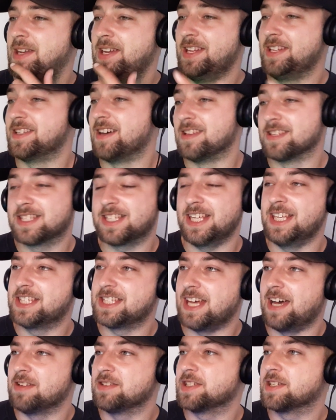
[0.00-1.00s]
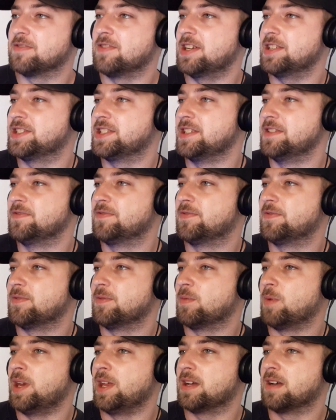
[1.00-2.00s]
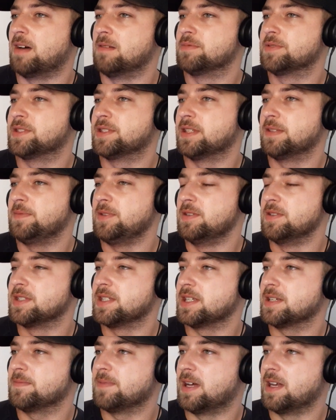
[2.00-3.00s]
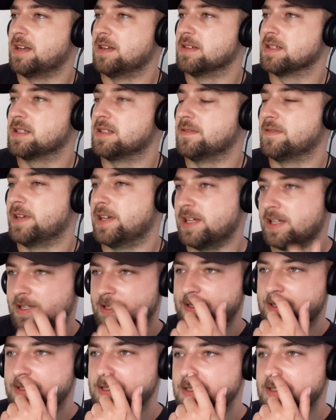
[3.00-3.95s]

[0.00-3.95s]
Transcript: he sounds aggressive when it comes to the music by the looks of it.